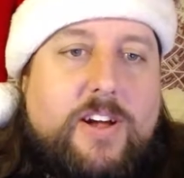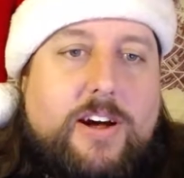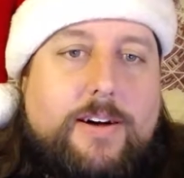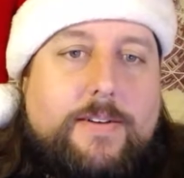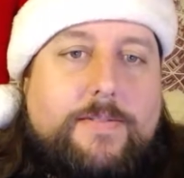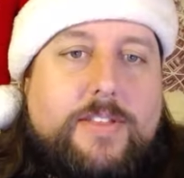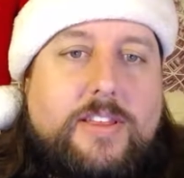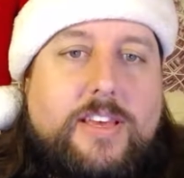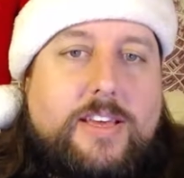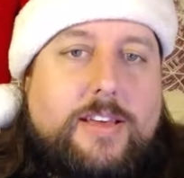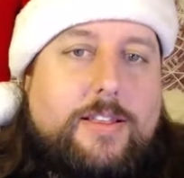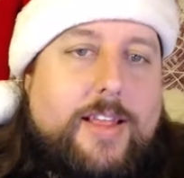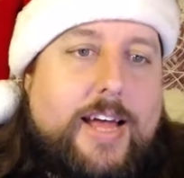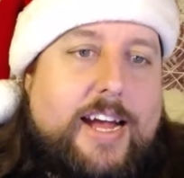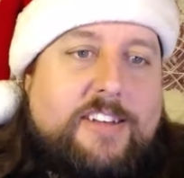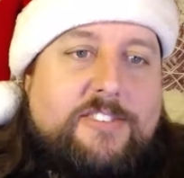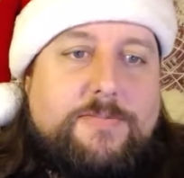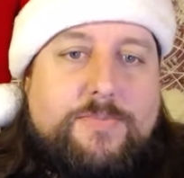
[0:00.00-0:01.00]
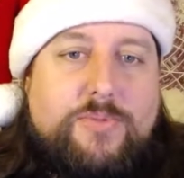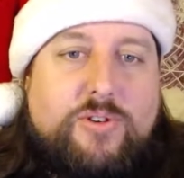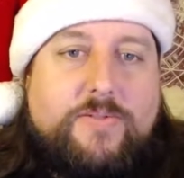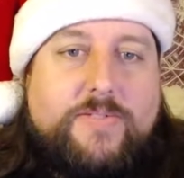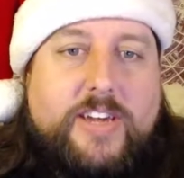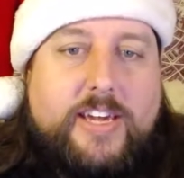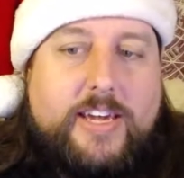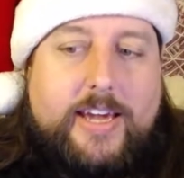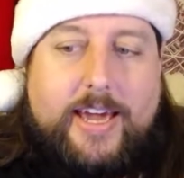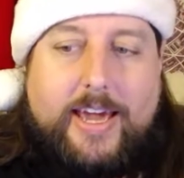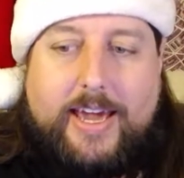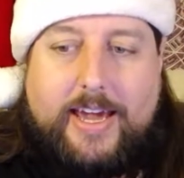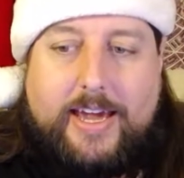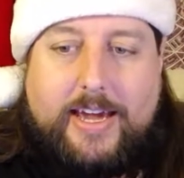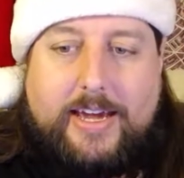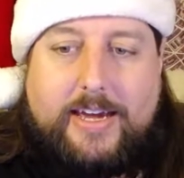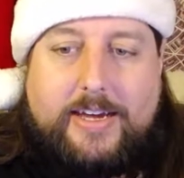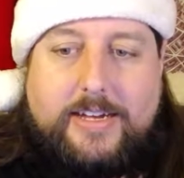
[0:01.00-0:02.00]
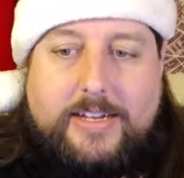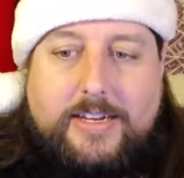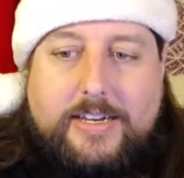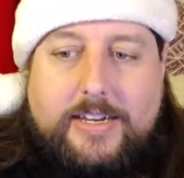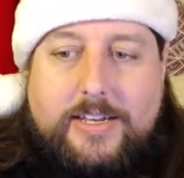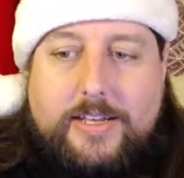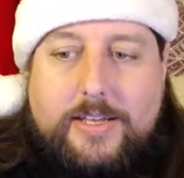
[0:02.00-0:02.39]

of the last movie, and